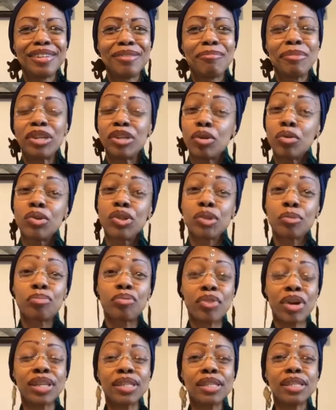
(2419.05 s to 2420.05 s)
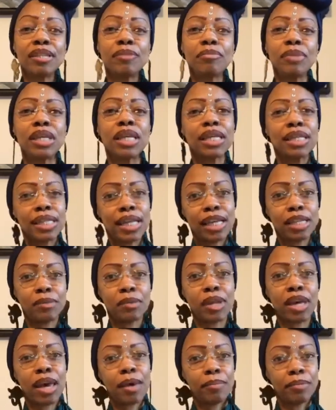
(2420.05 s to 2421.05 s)
But don't suppress it, because that's what
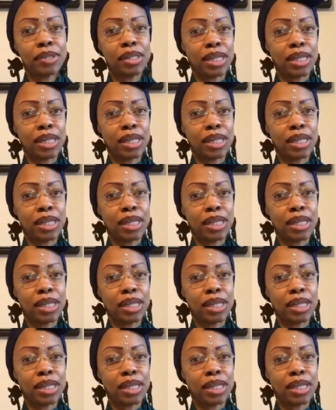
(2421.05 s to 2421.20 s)
happens,